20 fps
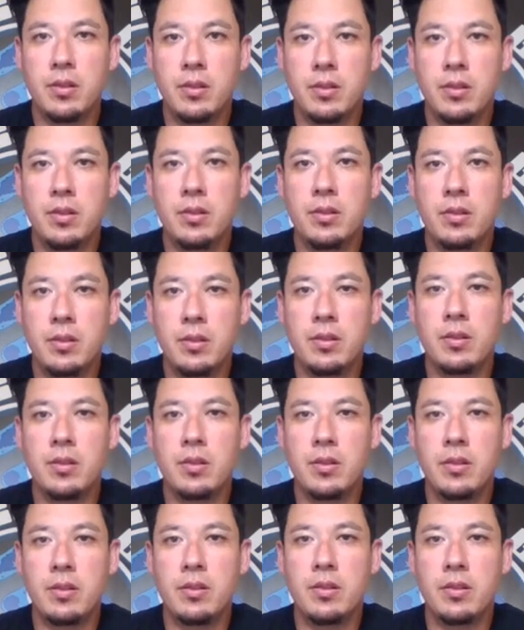
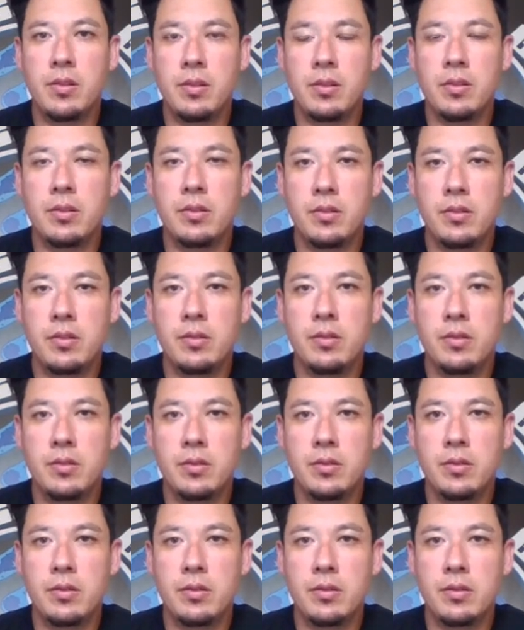
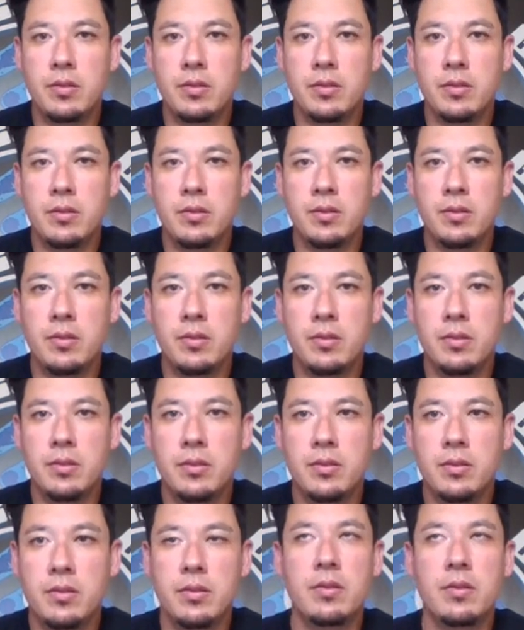
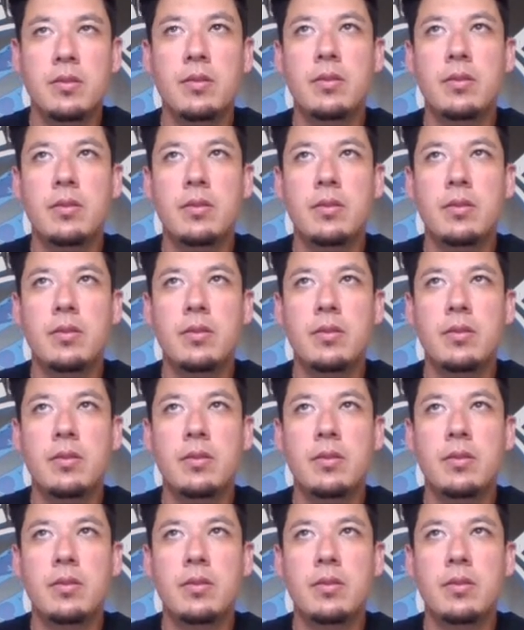The person shown says nothing.